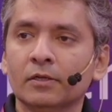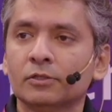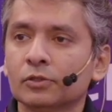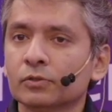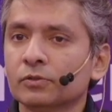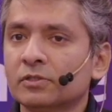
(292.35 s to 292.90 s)

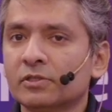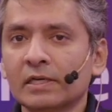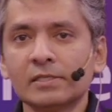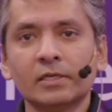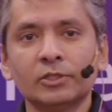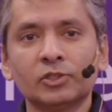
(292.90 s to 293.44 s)
do the
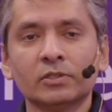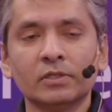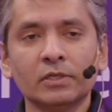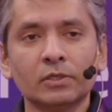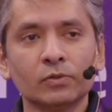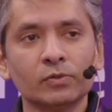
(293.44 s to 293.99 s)
translation into